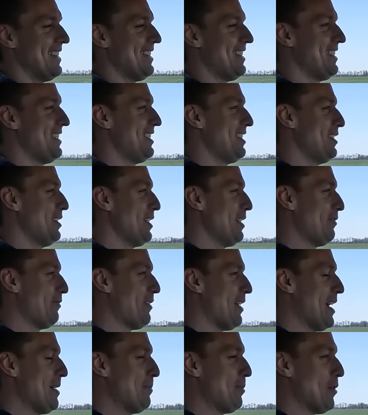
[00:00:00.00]
Oh, that
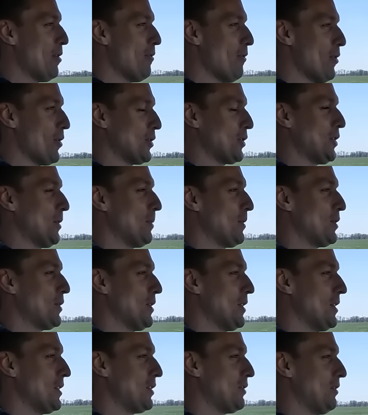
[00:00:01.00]
5.4
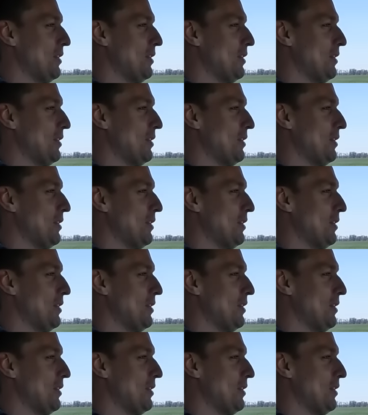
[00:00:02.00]
supercharged